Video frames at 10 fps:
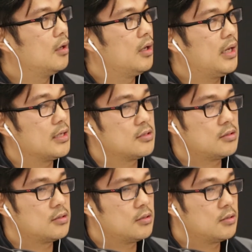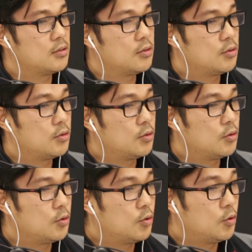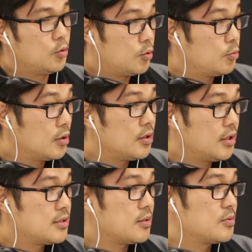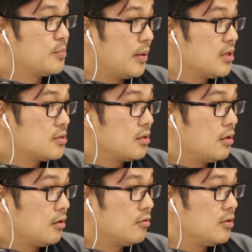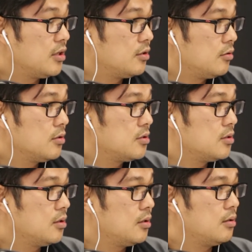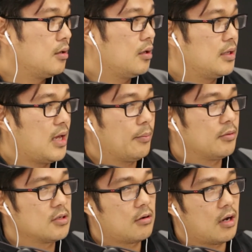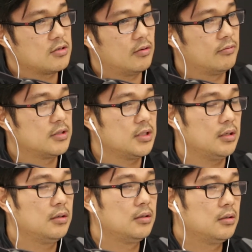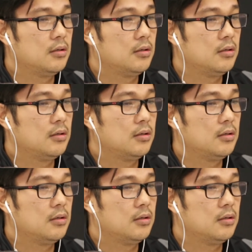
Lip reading: Yes. You will need some space underneath the unit to adapt this crossover tee.